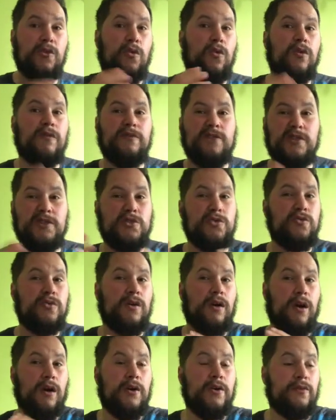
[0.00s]
or if you're just doing
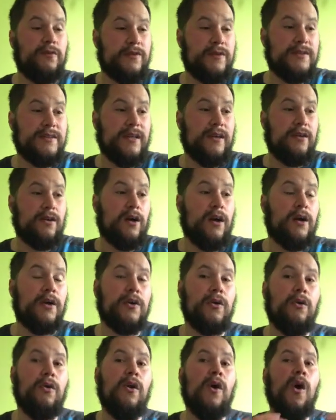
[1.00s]
cardio for the sake of
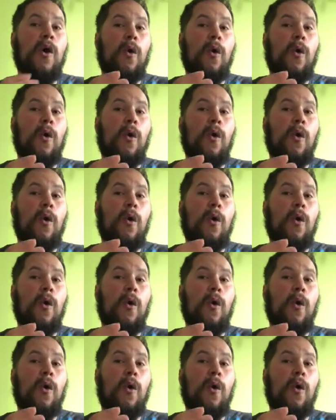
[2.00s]
cardio,